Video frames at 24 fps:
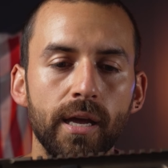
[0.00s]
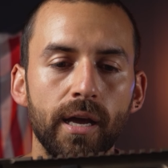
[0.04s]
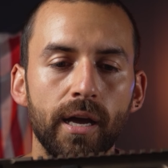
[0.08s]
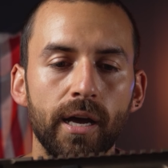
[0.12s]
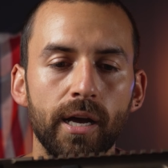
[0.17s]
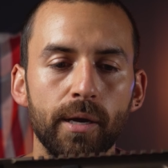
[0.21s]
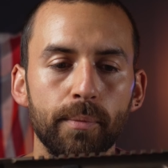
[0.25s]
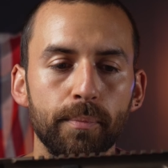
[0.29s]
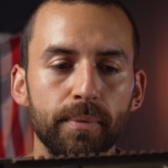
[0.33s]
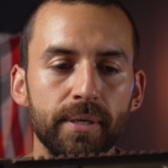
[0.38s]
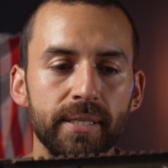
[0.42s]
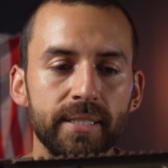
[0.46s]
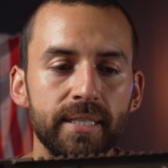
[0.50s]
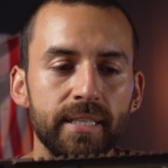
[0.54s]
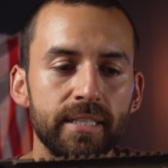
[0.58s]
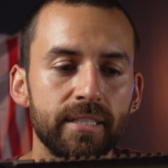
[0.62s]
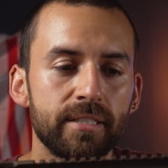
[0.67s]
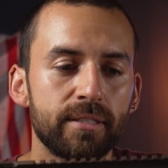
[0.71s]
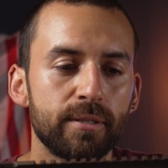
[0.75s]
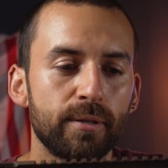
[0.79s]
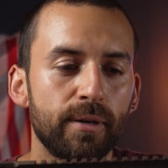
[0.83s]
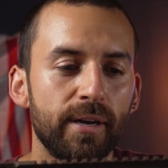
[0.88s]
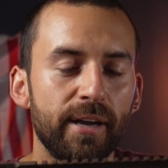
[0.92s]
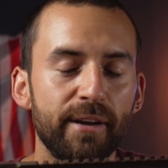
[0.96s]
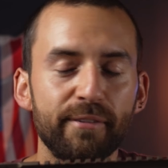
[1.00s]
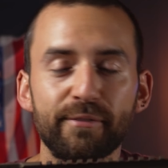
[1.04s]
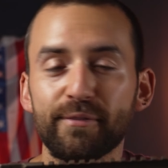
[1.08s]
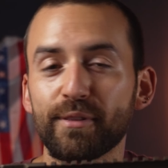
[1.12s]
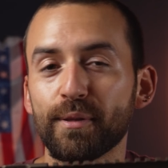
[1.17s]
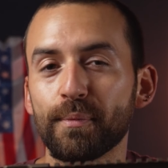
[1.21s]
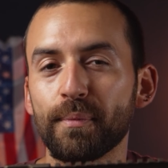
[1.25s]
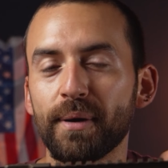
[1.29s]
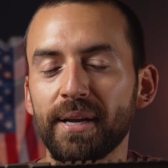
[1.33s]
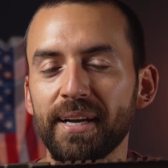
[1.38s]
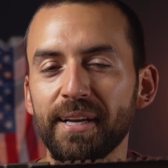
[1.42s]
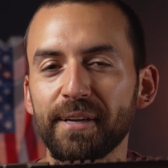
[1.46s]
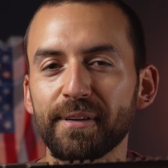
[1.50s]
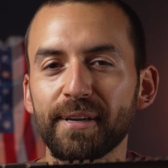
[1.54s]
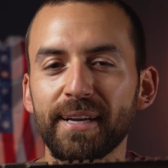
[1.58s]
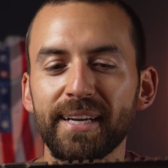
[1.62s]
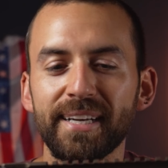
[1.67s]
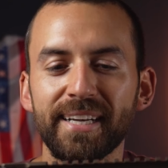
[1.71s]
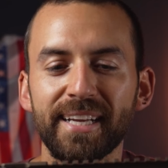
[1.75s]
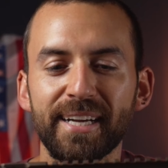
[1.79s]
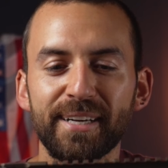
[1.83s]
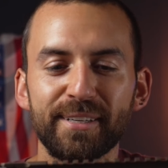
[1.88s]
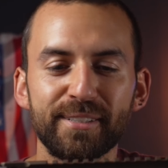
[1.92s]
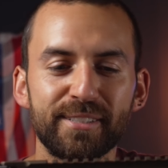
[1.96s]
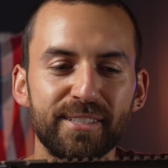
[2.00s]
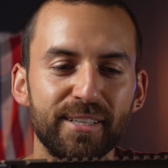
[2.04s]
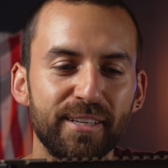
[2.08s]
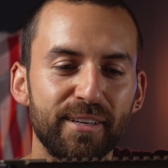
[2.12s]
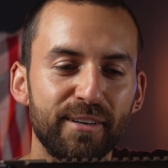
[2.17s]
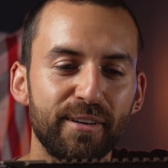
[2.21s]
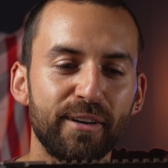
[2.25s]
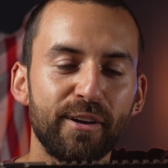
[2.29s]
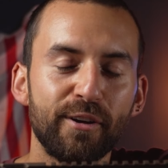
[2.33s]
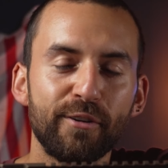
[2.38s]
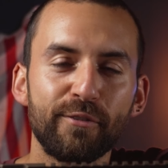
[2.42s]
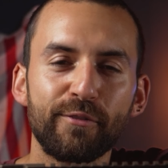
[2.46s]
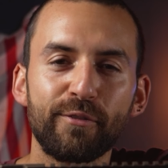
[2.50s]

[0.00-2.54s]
um, because I just don't have the money right now to